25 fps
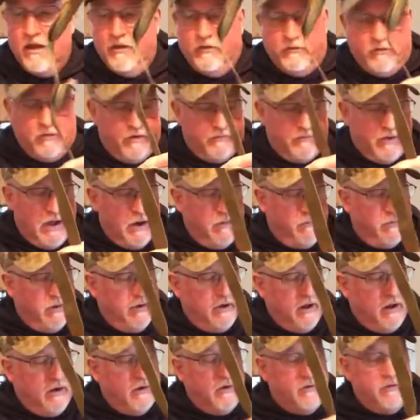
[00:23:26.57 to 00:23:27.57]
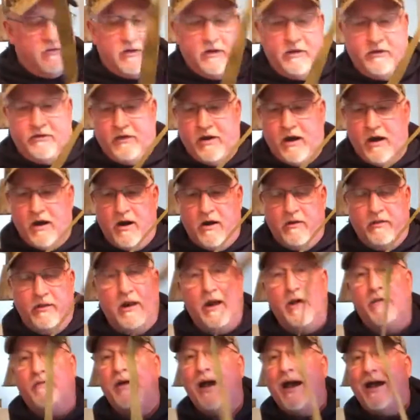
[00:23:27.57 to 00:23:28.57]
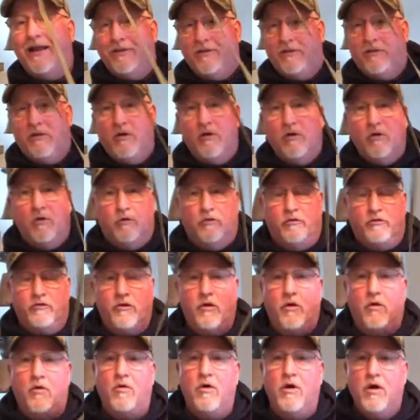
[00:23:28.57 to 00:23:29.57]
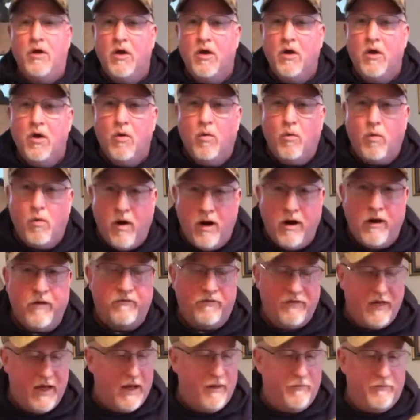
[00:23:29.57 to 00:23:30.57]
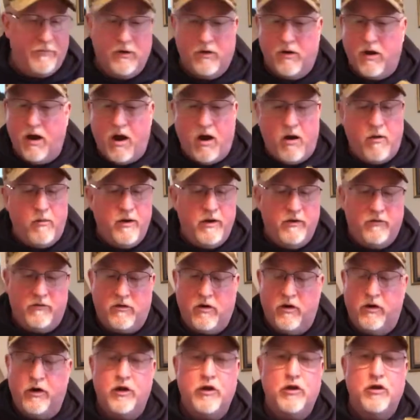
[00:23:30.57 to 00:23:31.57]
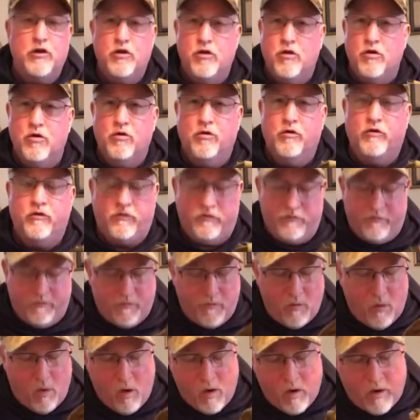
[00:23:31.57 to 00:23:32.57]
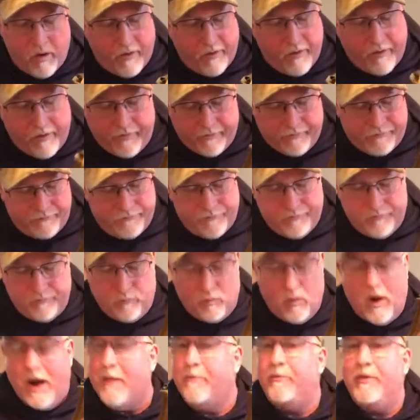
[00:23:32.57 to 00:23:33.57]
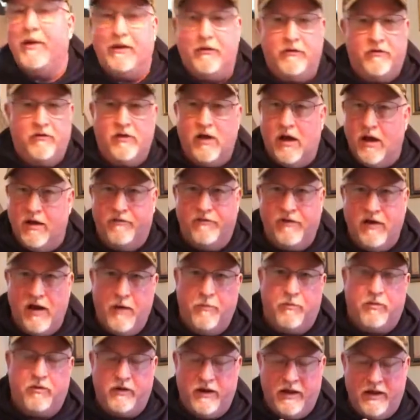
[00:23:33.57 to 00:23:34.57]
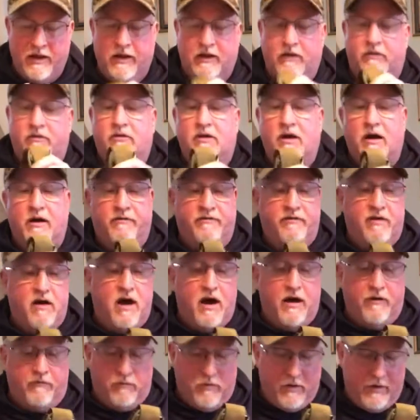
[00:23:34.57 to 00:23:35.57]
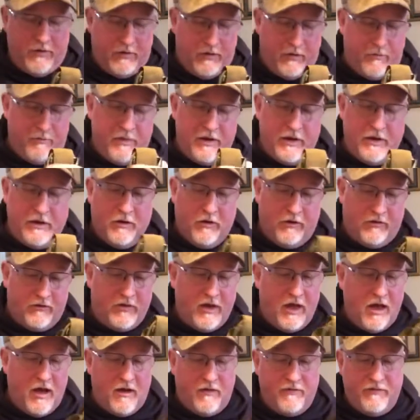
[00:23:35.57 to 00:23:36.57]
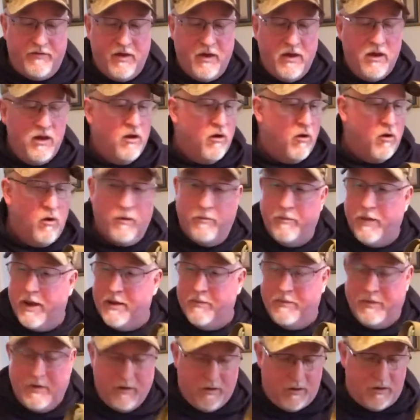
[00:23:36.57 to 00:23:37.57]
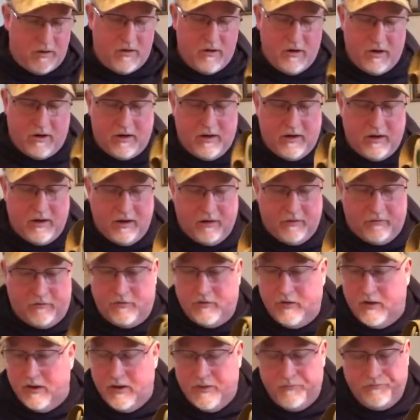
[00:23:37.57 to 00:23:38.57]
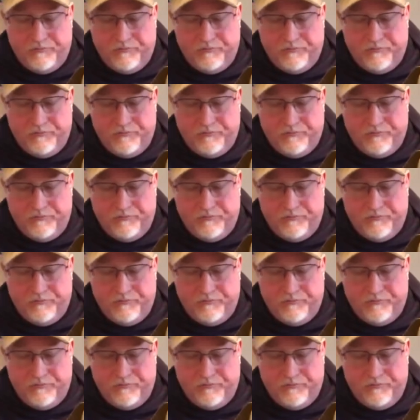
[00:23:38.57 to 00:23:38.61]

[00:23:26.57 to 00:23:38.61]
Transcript: So I've got redundancies there and then I've got two. So one of them you're always going to use for wiping stuff up, cleaning stuff off, whether it be yourself or maybe your cook kits.